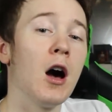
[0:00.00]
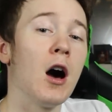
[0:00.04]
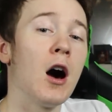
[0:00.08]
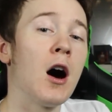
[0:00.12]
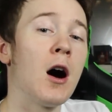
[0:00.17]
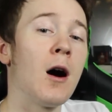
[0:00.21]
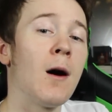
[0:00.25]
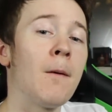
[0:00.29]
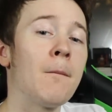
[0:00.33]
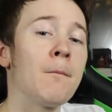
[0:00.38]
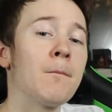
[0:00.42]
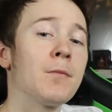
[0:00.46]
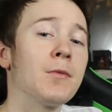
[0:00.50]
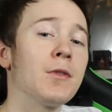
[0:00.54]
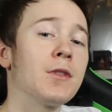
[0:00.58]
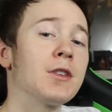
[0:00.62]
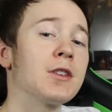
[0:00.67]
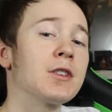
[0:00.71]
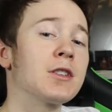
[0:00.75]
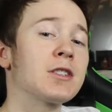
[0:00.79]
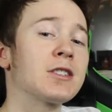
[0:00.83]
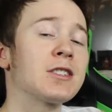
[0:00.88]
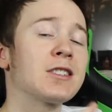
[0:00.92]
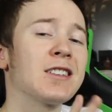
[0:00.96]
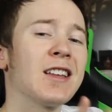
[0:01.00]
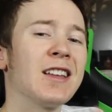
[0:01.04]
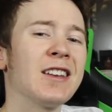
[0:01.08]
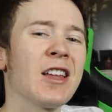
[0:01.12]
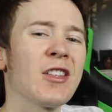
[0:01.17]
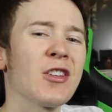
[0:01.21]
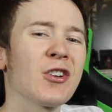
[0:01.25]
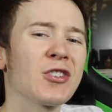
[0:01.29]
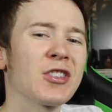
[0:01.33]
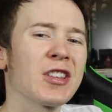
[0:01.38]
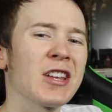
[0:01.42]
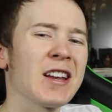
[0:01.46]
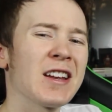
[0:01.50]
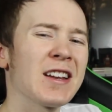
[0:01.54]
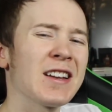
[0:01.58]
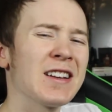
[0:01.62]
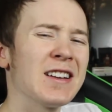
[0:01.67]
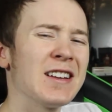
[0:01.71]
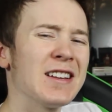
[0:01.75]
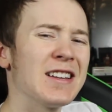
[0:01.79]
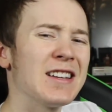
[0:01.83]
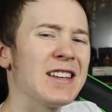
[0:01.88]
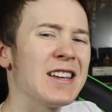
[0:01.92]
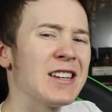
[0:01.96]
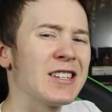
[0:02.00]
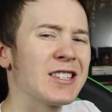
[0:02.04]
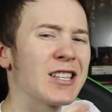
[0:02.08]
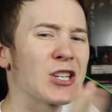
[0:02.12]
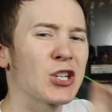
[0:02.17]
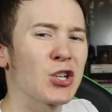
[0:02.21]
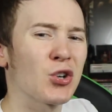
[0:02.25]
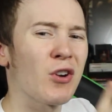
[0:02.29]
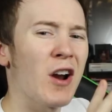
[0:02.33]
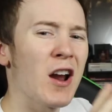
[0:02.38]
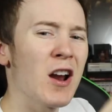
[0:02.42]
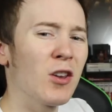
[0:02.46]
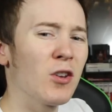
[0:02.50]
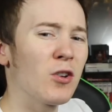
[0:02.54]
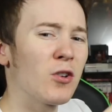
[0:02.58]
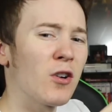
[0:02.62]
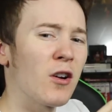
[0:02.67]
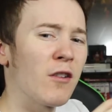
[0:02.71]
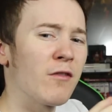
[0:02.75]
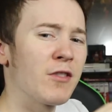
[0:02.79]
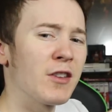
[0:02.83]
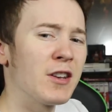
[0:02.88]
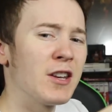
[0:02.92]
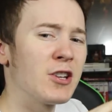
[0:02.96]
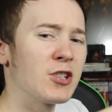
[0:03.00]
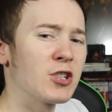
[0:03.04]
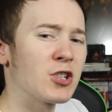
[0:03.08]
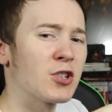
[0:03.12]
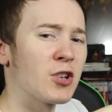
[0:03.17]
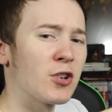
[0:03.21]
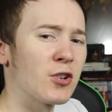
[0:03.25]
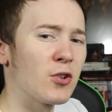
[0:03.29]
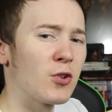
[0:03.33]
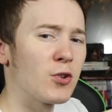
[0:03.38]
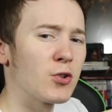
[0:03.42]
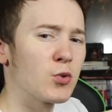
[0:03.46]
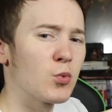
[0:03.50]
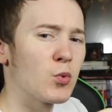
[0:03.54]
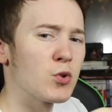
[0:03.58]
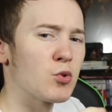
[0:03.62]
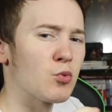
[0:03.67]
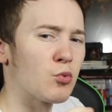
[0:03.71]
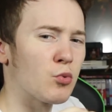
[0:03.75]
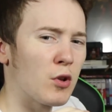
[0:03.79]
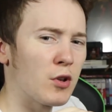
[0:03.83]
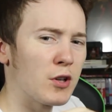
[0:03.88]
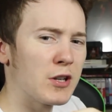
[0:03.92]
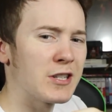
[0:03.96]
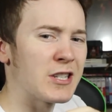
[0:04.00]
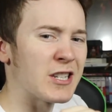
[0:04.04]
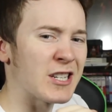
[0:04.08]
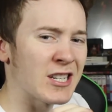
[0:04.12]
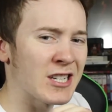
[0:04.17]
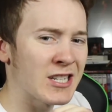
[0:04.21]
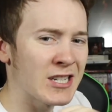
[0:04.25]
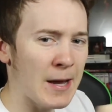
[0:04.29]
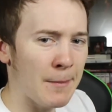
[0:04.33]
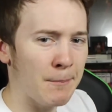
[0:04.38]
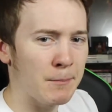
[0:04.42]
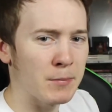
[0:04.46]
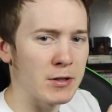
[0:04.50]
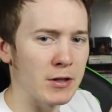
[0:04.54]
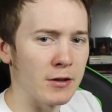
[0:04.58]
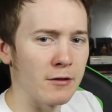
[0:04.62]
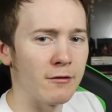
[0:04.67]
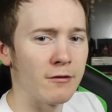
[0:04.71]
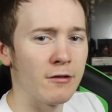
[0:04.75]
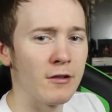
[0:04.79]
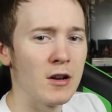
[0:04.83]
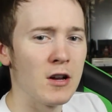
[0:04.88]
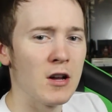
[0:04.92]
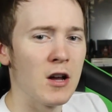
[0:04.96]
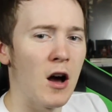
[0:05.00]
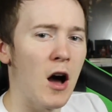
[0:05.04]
Another thing is the trailer of the Ninja Turtles was really deceptive.